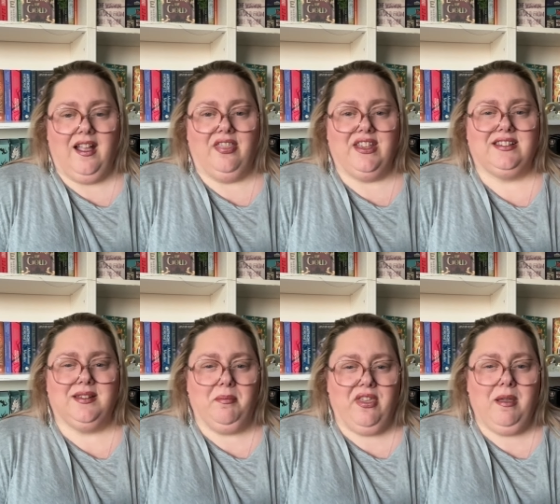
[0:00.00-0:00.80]
There's
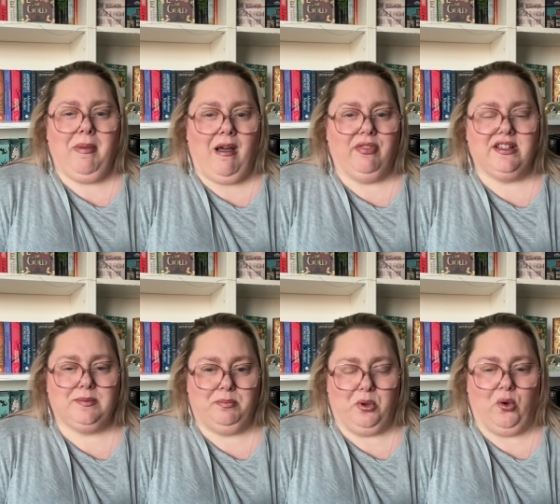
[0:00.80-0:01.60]
something about this
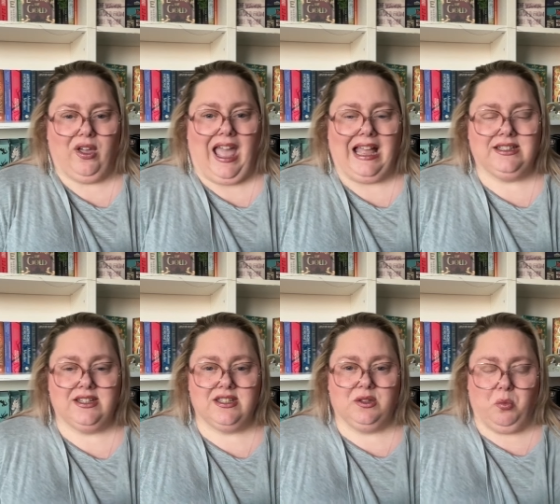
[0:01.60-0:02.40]
book
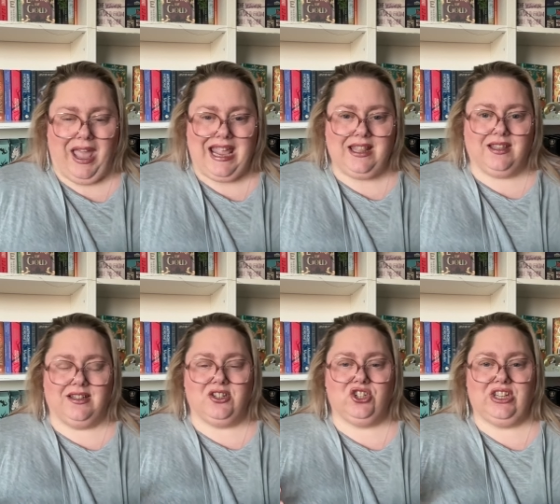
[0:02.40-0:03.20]
and the way
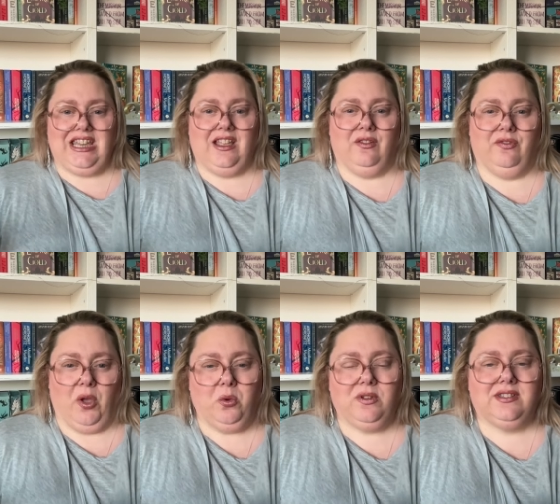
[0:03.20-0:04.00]
that she
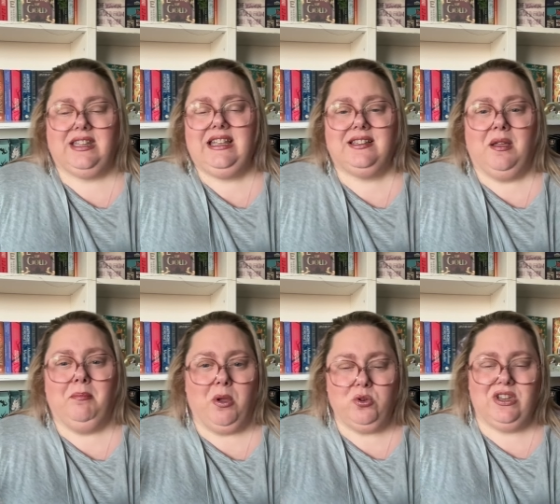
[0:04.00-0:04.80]
evokes these
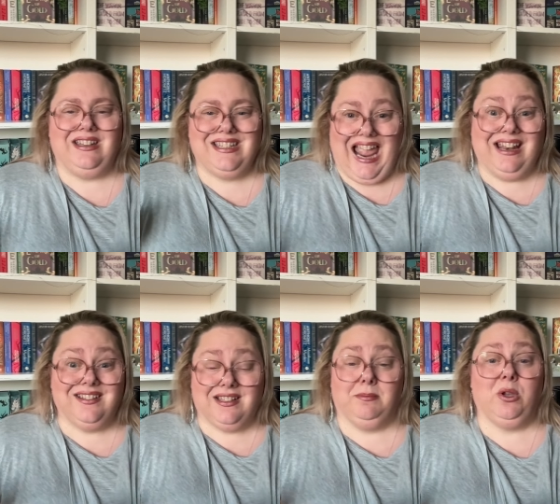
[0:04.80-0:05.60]
emotion,
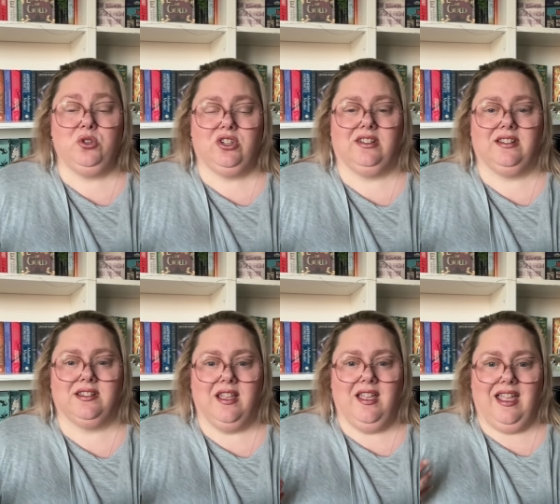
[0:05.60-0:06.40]
intense
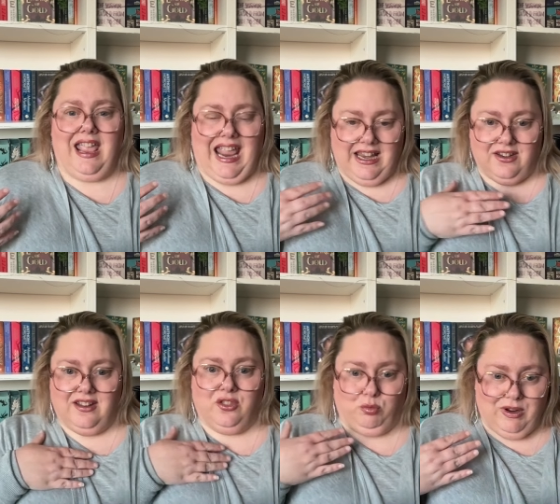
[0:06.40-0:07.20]
emotions in
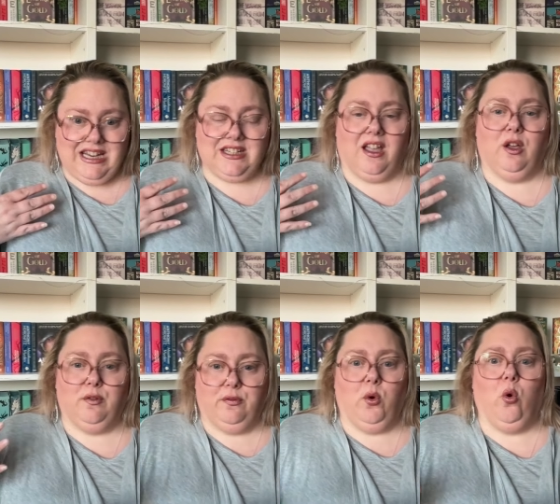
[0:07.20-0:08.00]
the reader
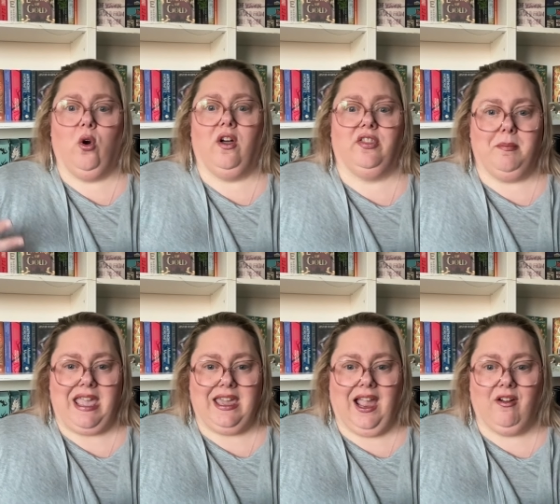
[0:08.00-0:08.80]
for the
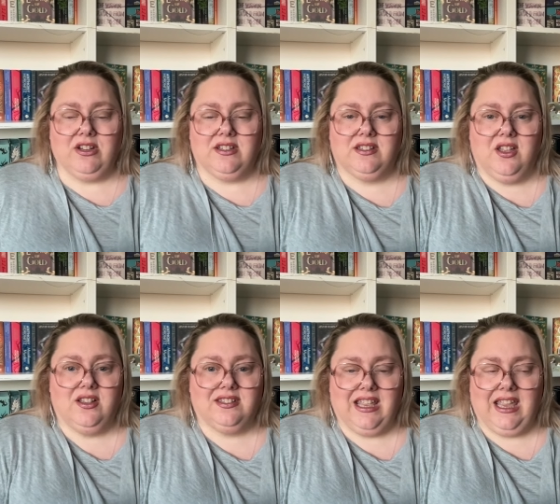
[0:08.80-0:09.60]
main character, Circe.